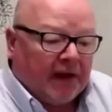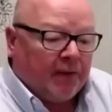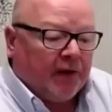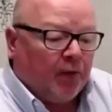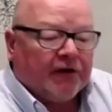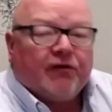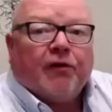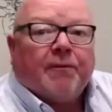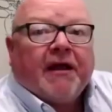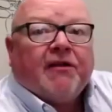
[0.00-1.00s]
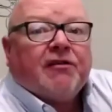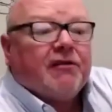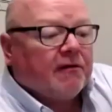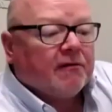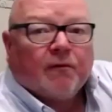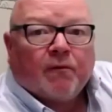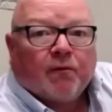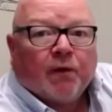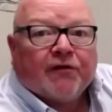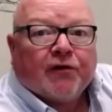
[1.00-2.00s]
Then we went through the patient,
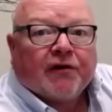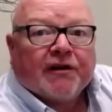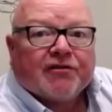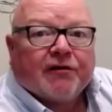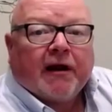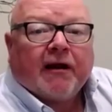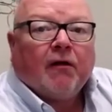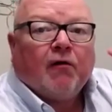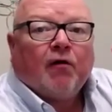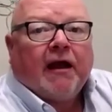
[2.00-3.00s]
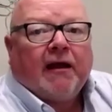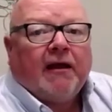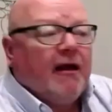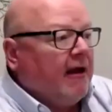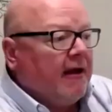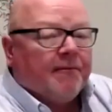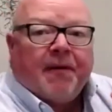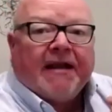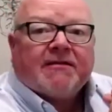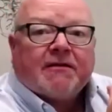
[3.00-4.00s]
went through their history, and I go, okay,
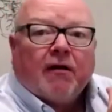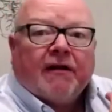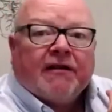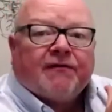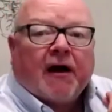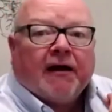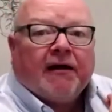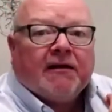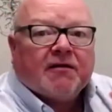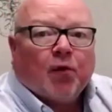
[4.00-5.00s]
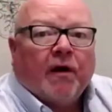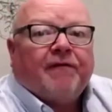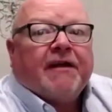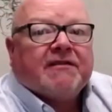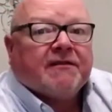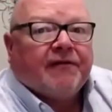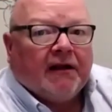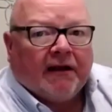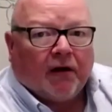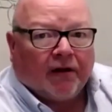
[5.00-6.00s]
based on these findings, what phase of
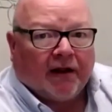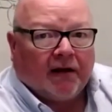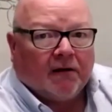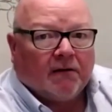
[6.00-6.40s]
healing are they?